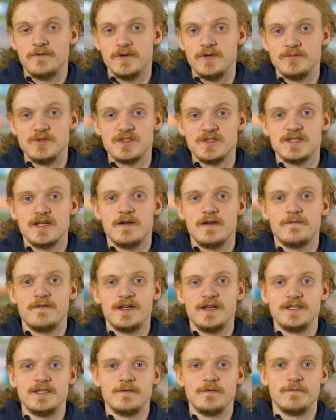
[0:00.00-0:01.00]
for him to start
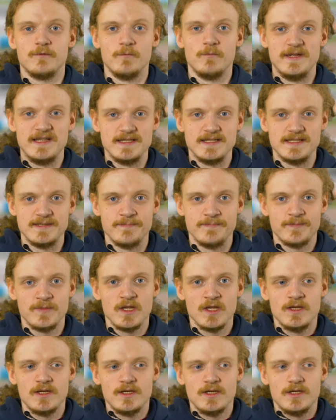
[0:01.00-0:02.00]
fighting for wins.
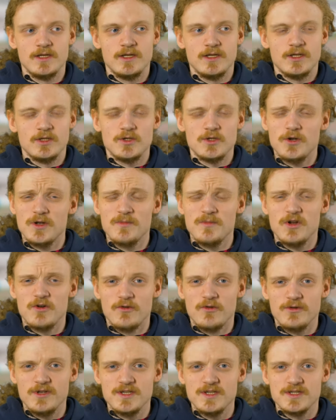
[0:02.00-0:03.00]
Talking about
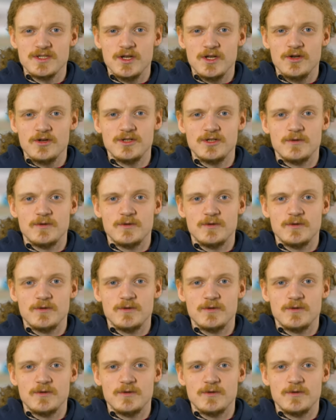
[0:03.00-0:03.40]
rookies though,